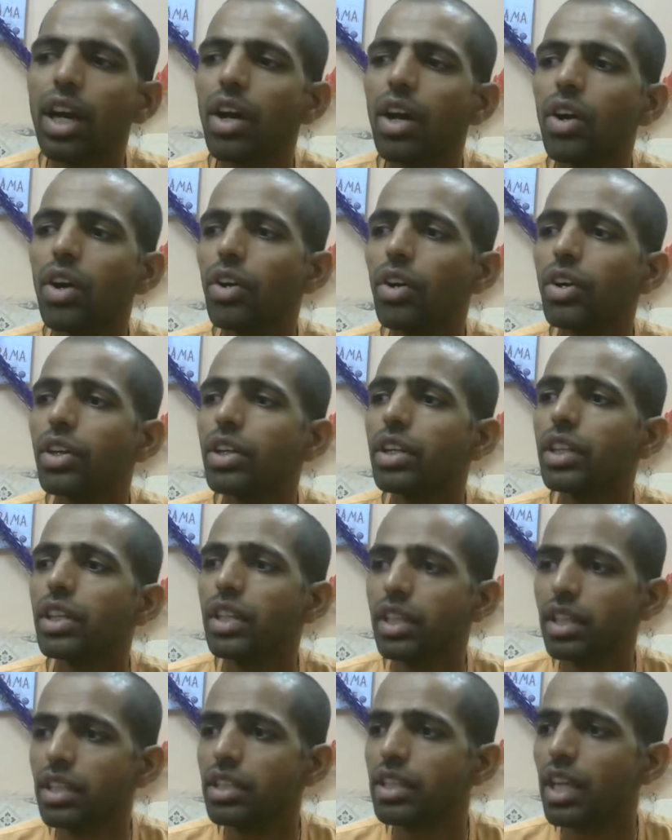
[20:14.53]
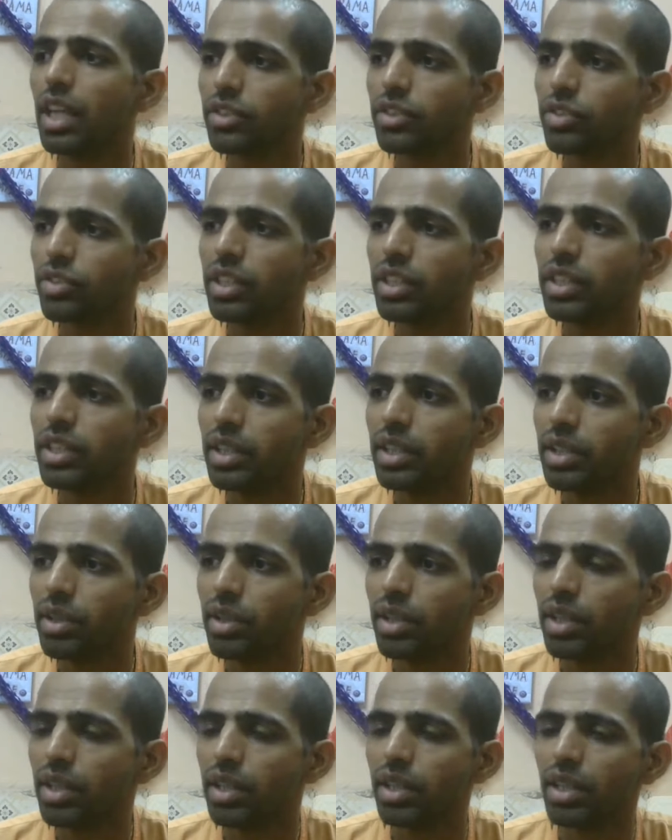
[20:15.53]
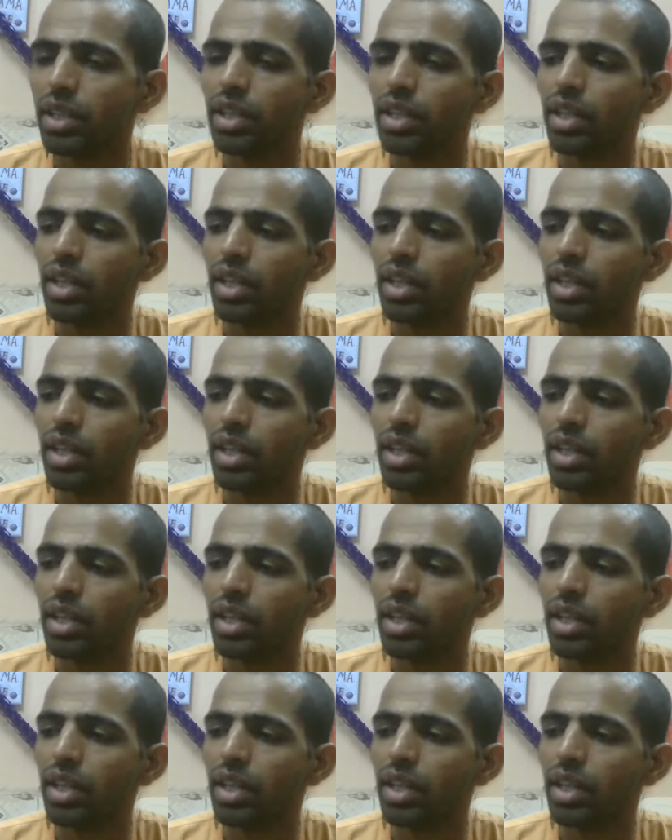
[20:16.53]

or he is actually